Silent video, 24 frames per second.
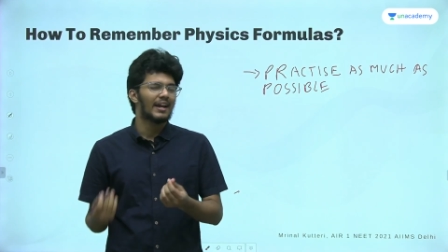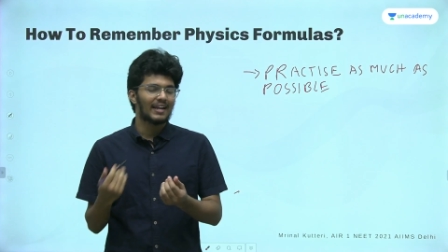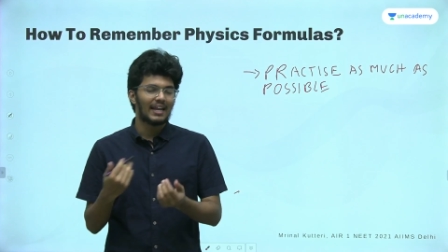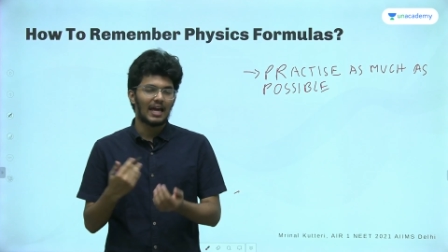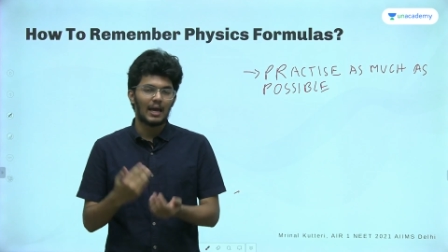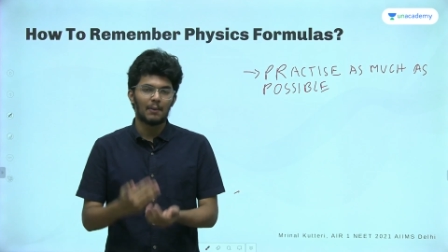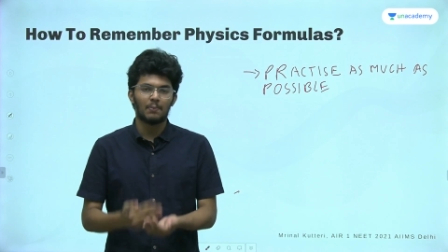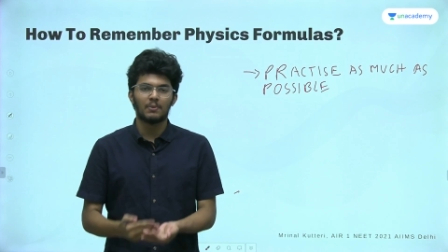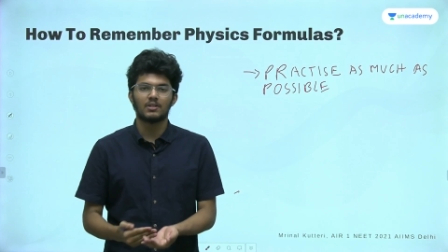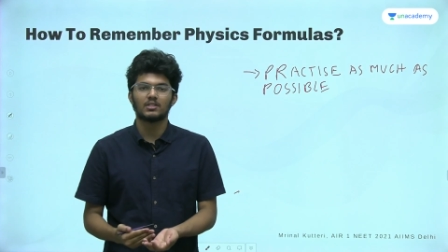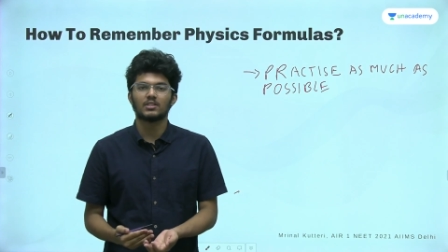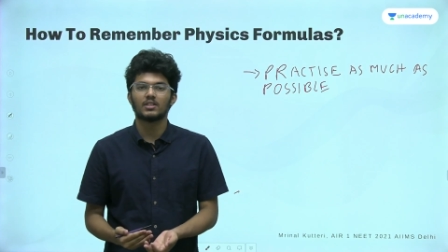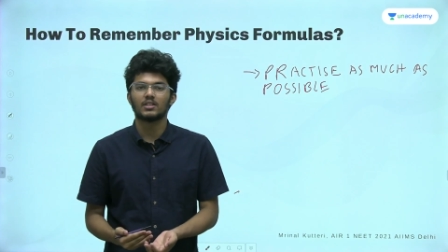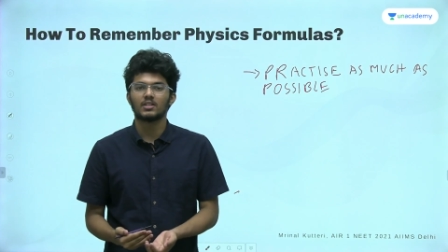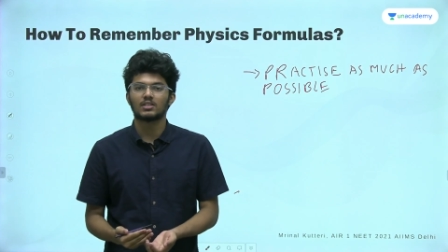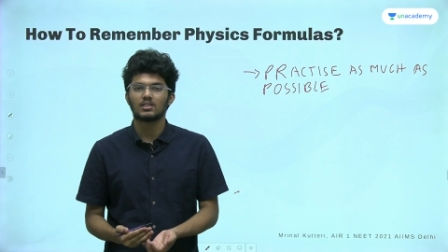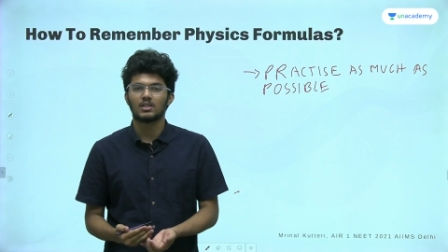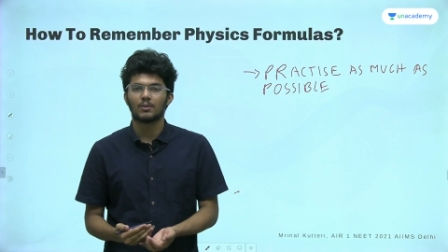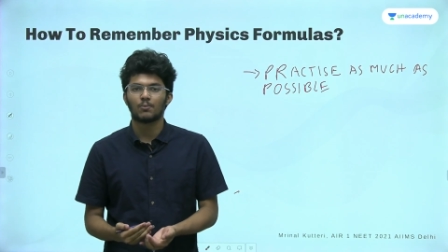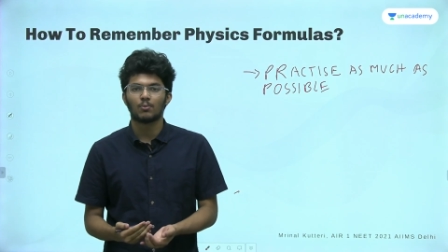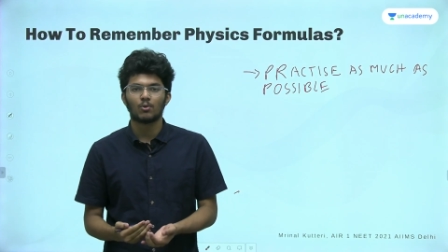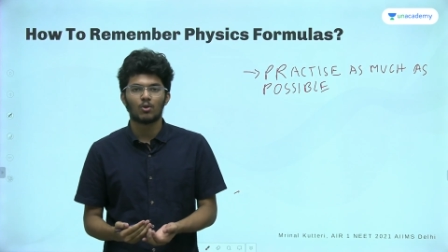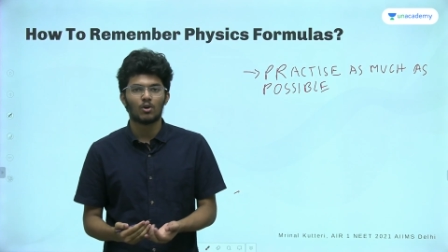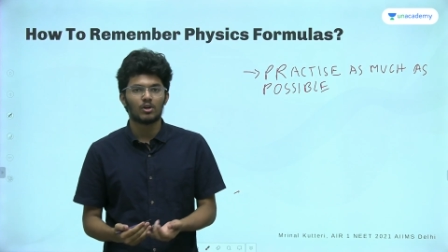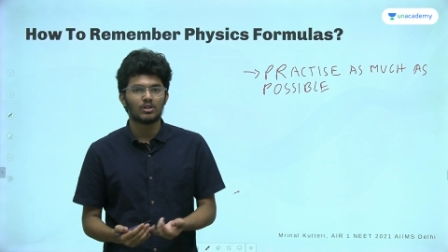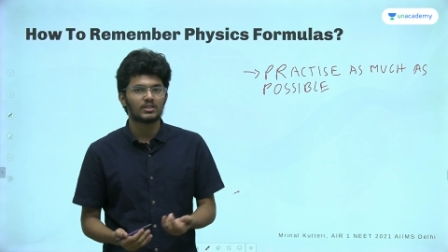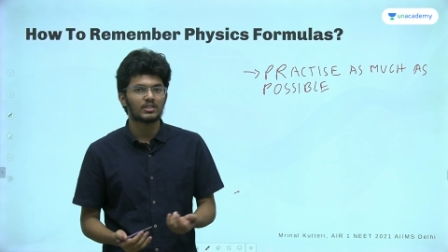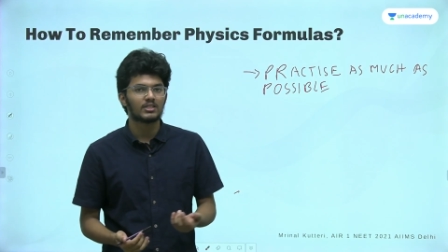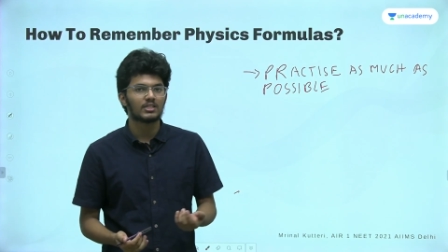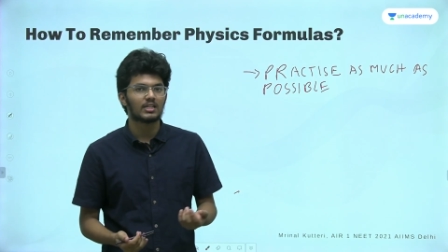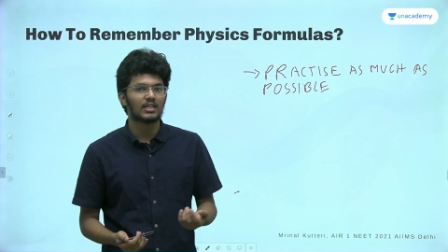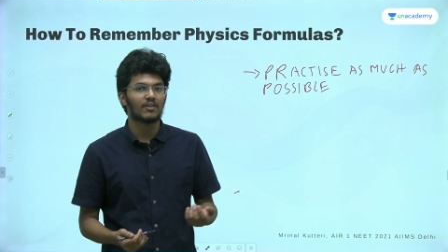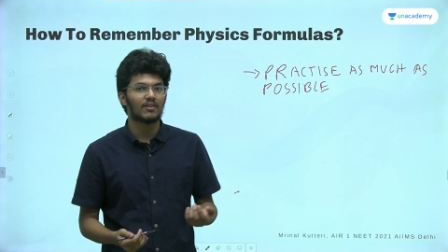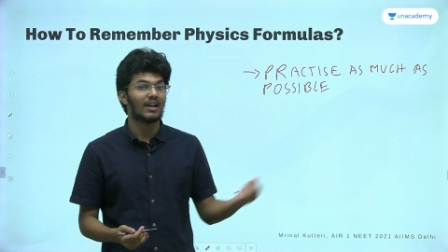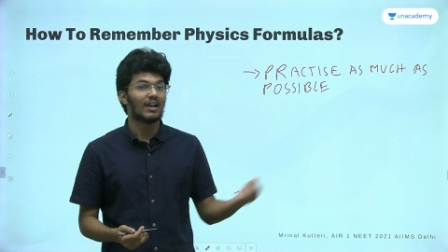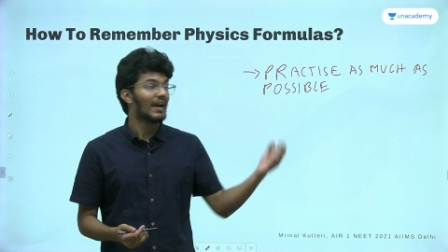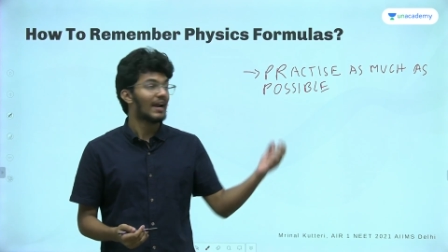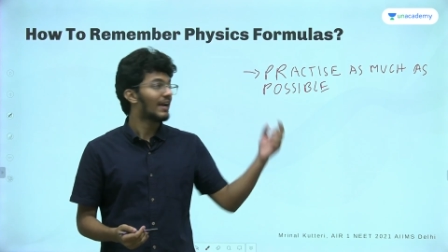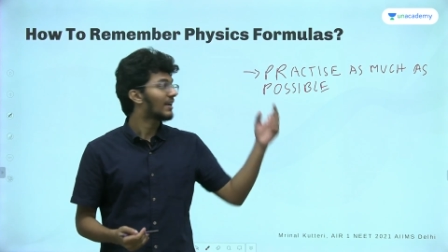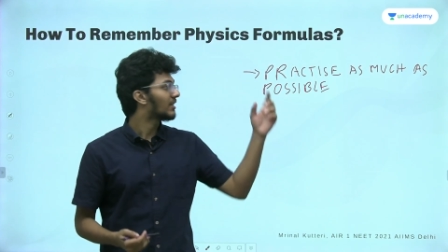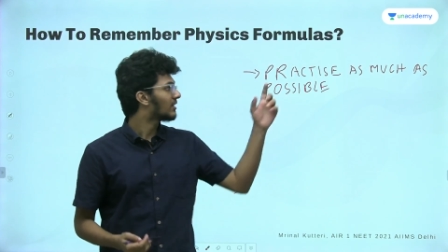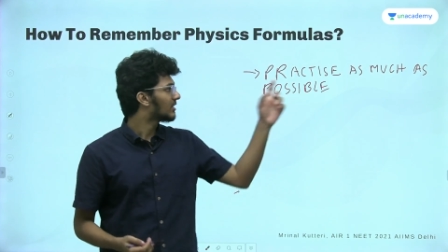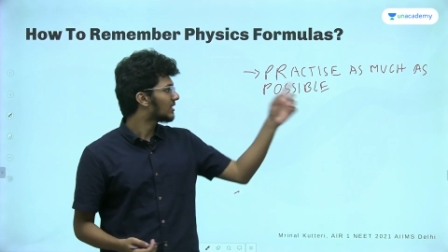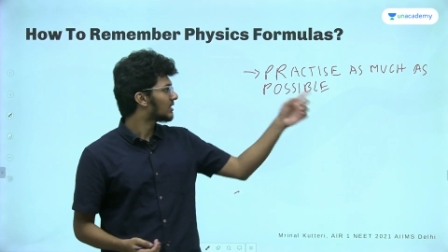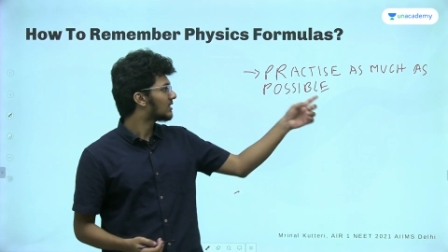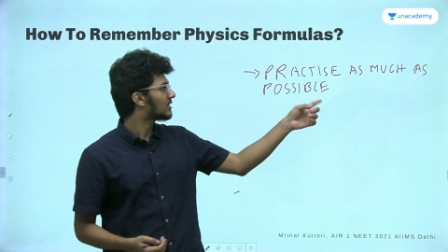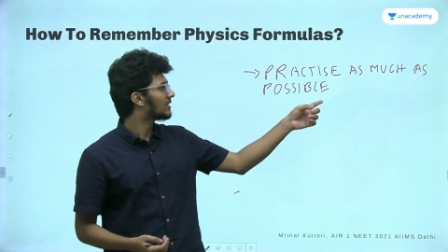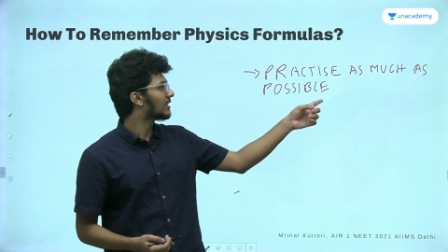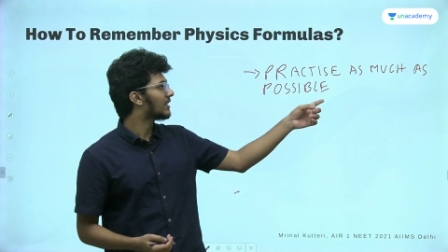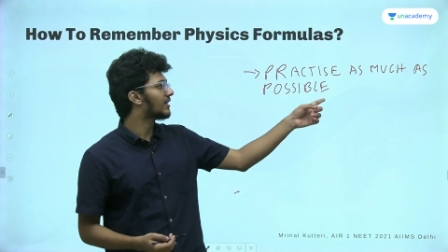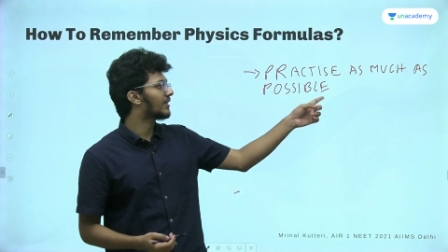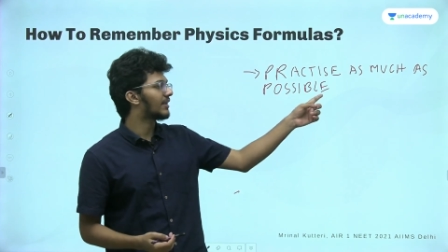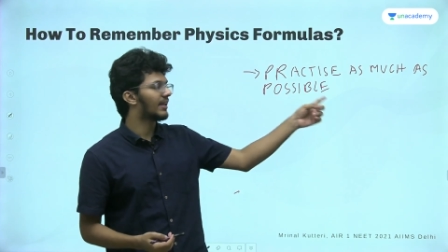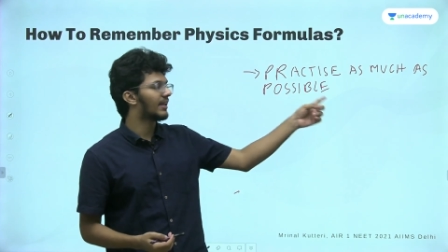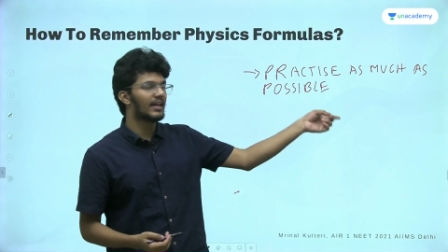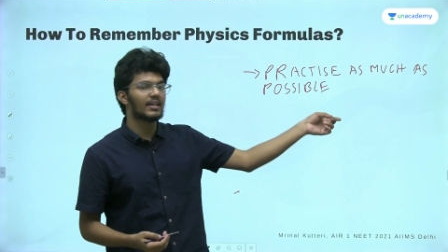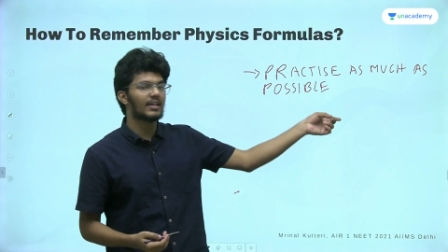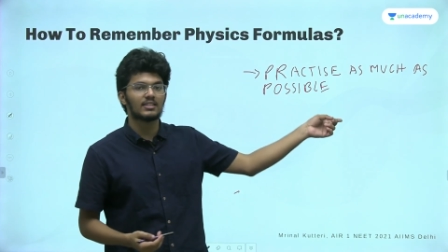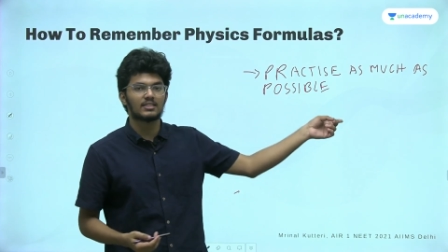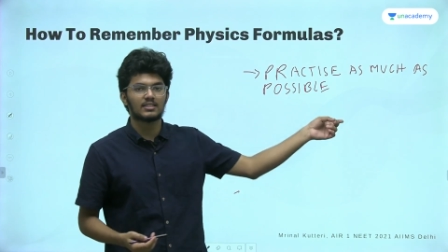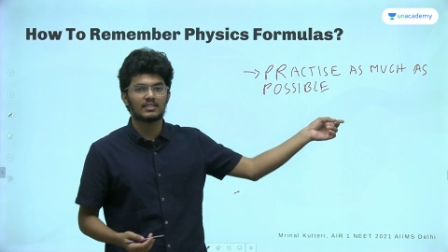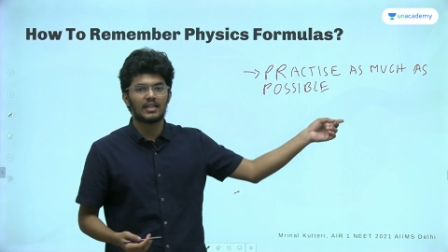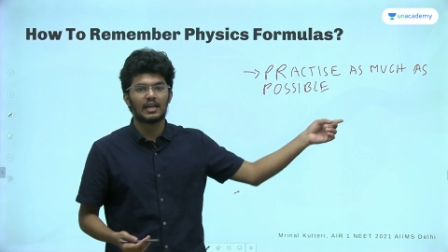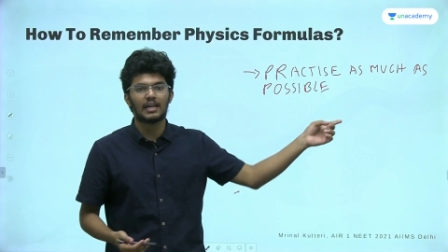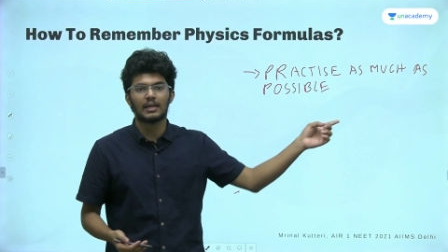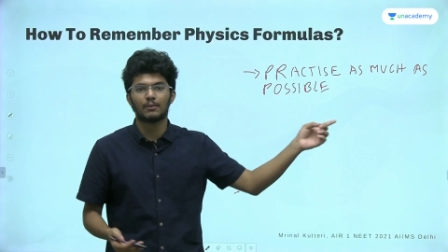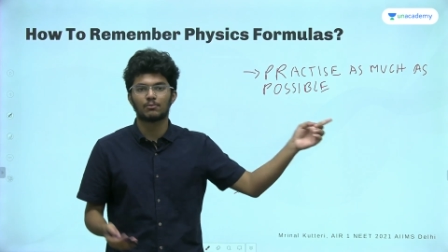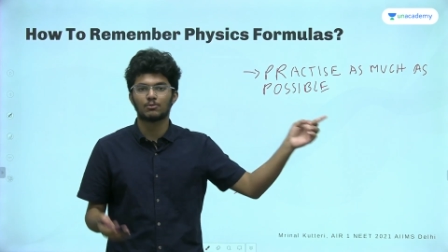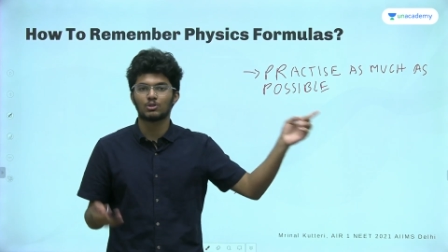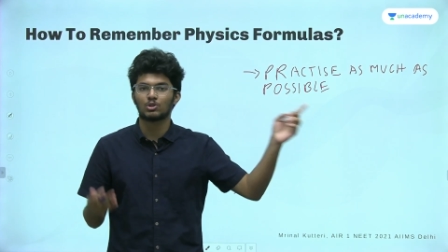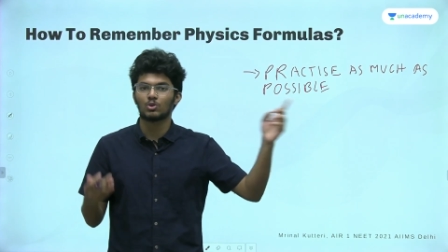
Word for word: It happens at a subconscious level and this thing takes time.